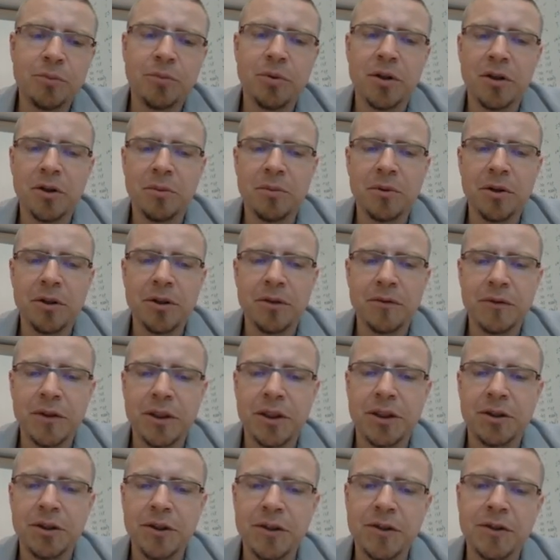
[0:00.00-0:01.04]
polynomials of
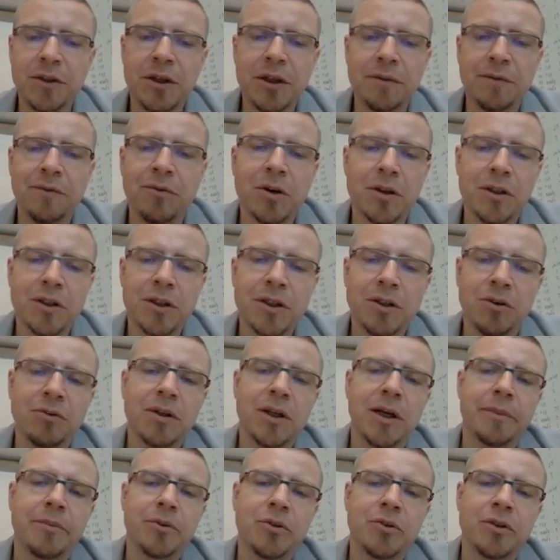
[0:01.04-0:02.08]
degree 3, 4, and so
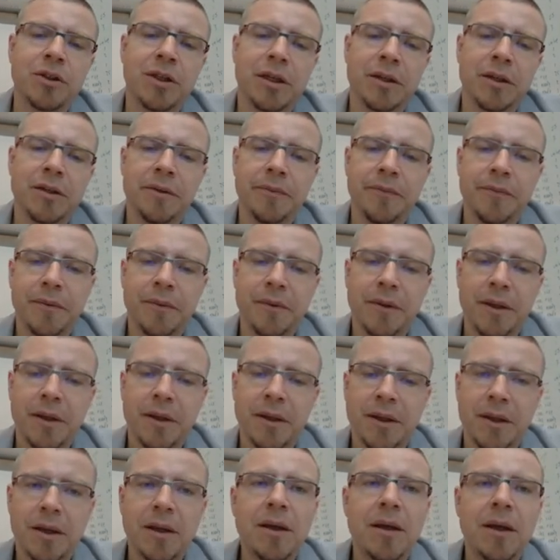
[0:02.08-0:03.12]
on up to 10.
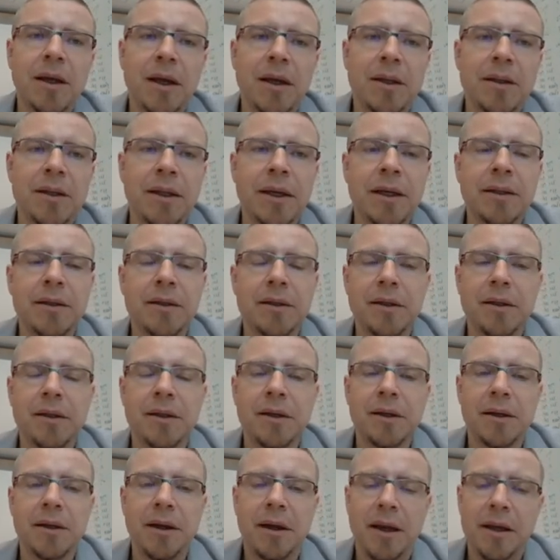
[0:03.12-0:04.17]
And then,
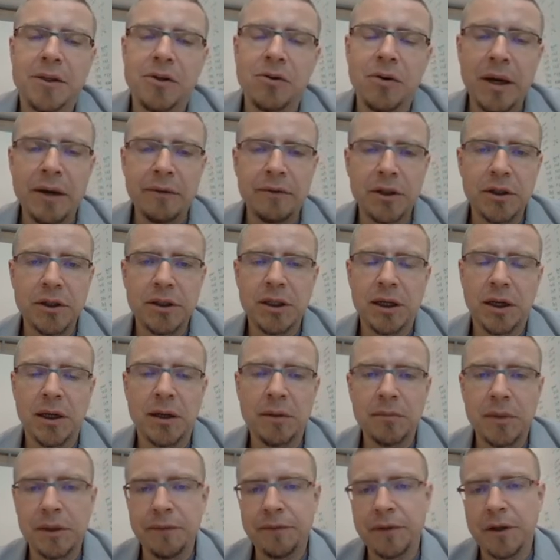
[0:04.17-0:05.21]
so every
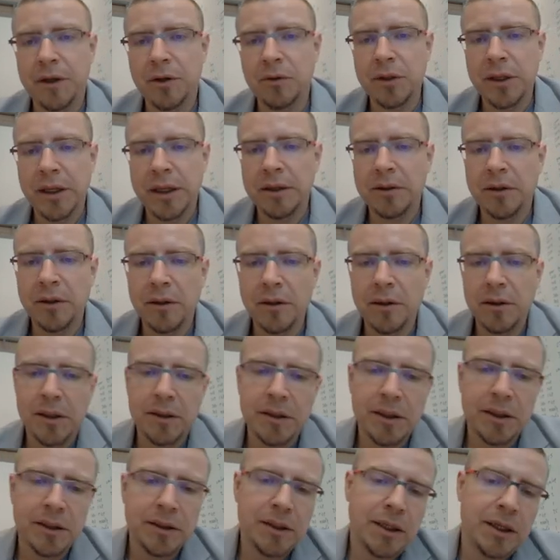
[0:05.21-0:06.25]
time I found the error,
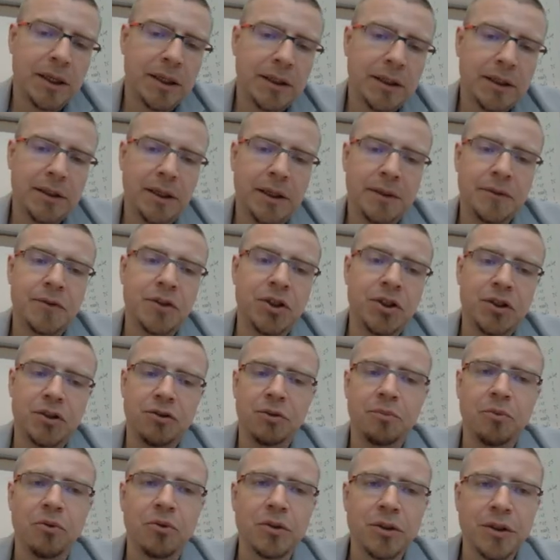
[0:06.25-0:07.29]
and then I just
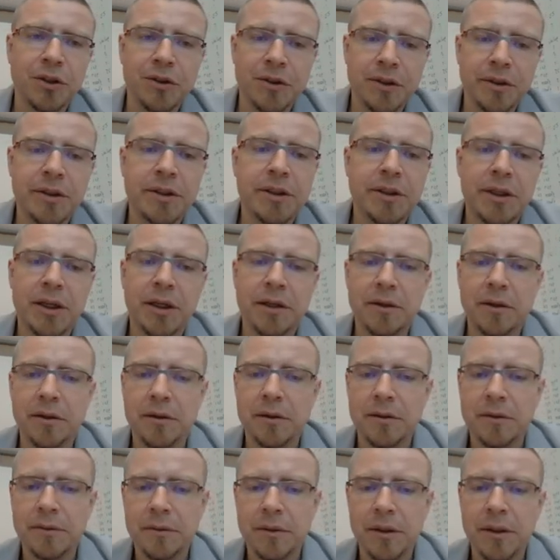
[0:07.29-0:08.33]
reported this
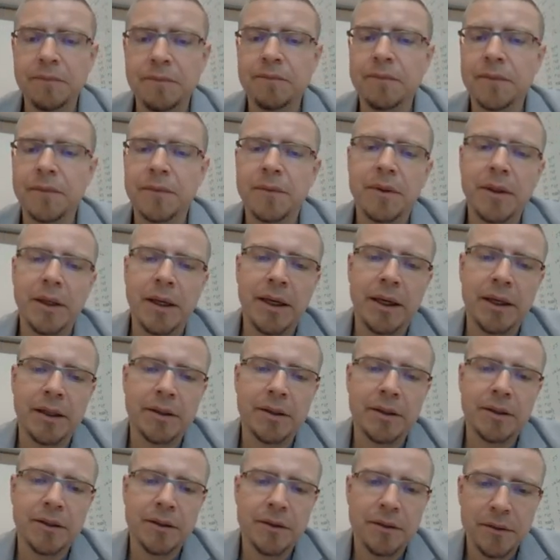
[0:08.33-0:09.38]
error.
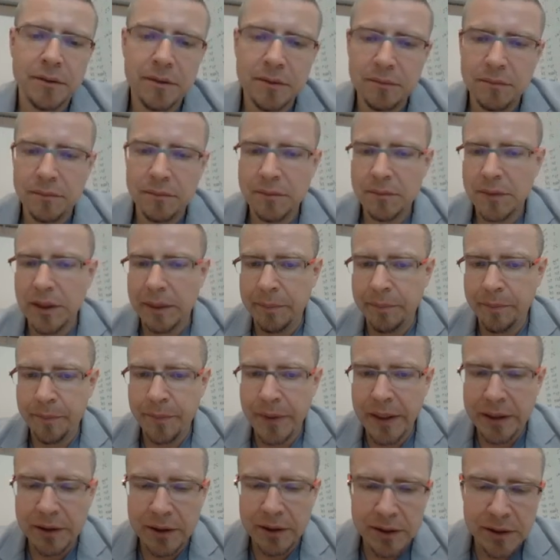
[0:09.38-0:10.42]
And
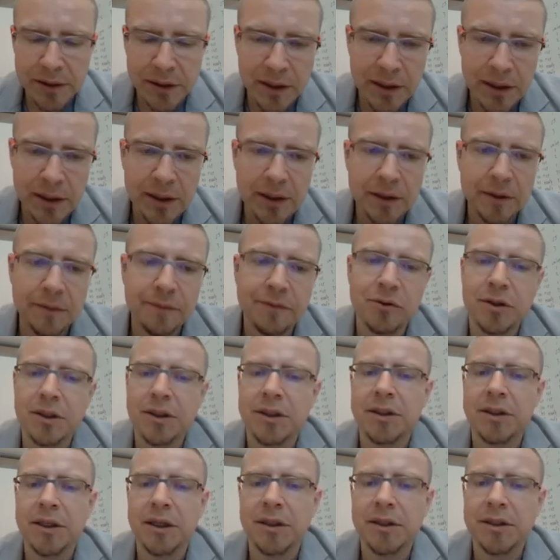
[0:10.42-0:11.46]
apparently for
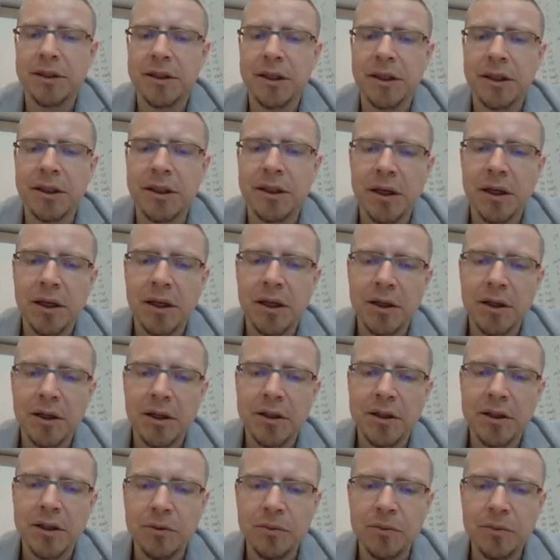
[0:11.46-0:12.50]
this data set,
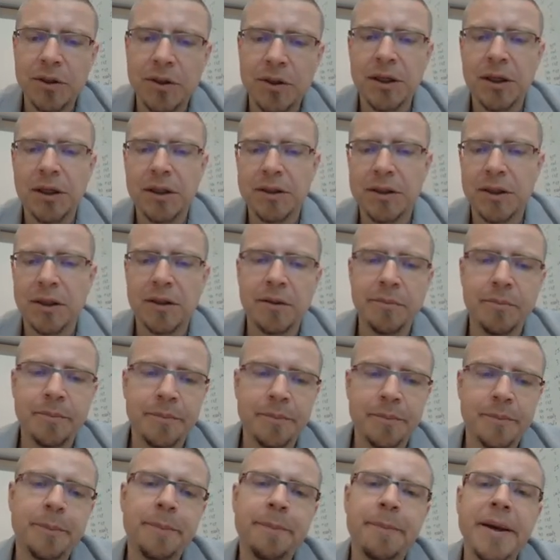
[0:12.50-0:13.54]
so what we see is that the
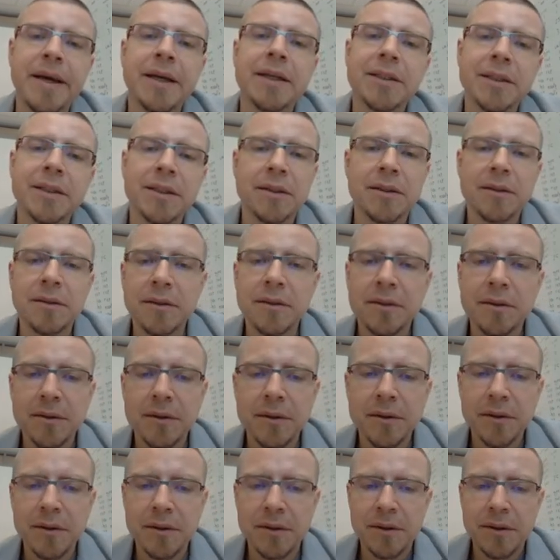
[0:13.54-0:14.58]
best,
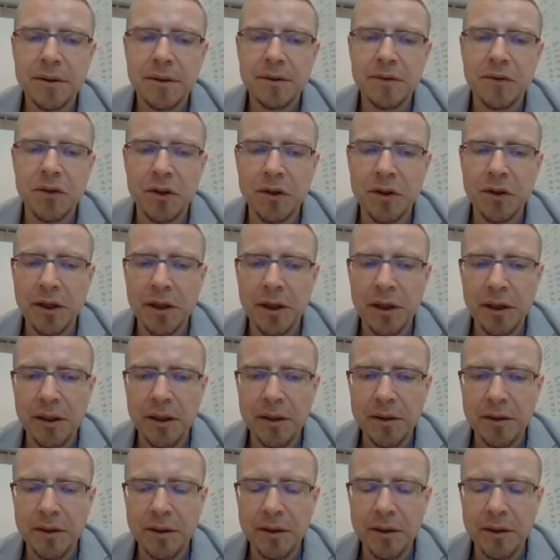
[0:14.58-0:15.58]
the